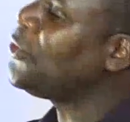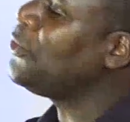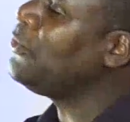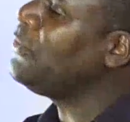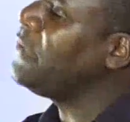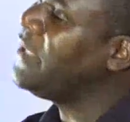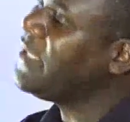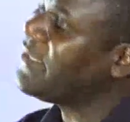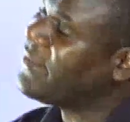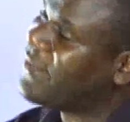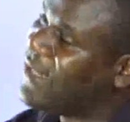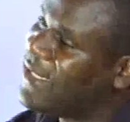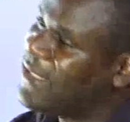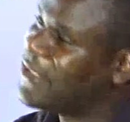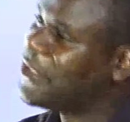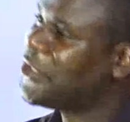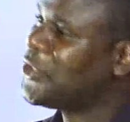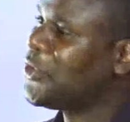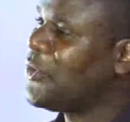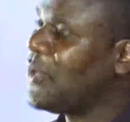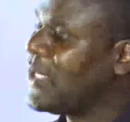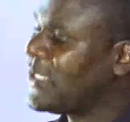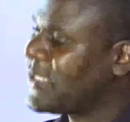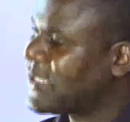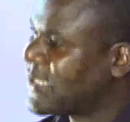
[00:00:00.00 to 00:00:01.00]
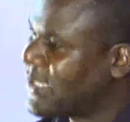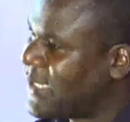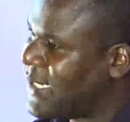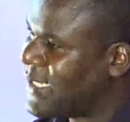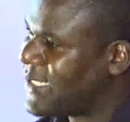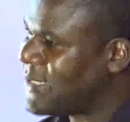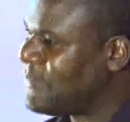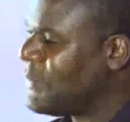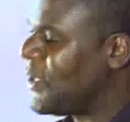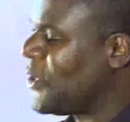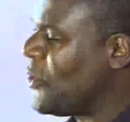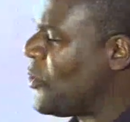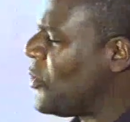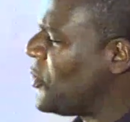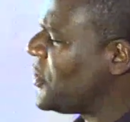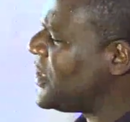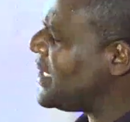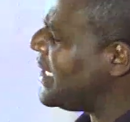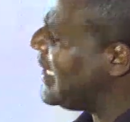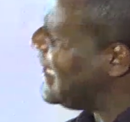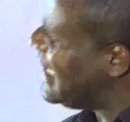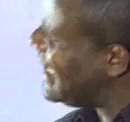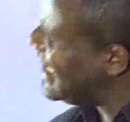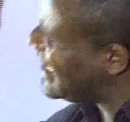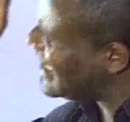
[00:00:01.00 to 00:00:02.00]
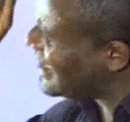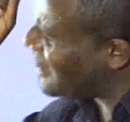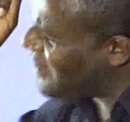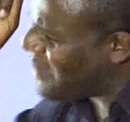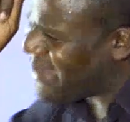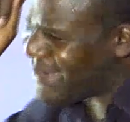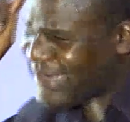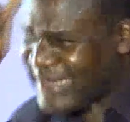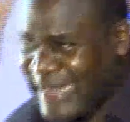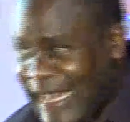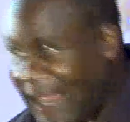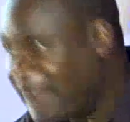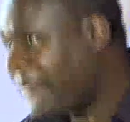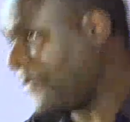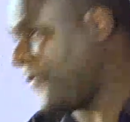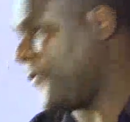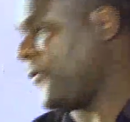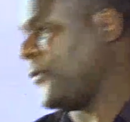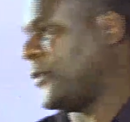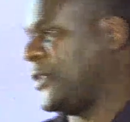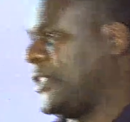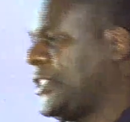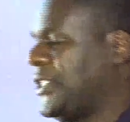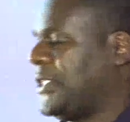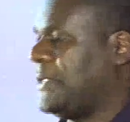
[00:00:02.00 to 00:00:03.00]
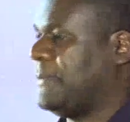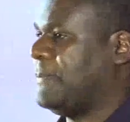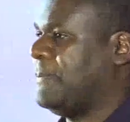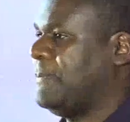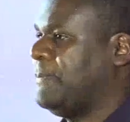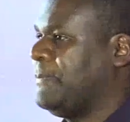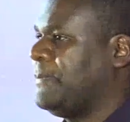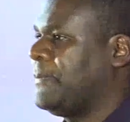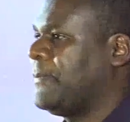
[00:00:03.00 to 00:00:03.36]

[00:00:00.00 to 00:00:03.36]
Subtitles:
should we run towards Christ? Because he is our refuge.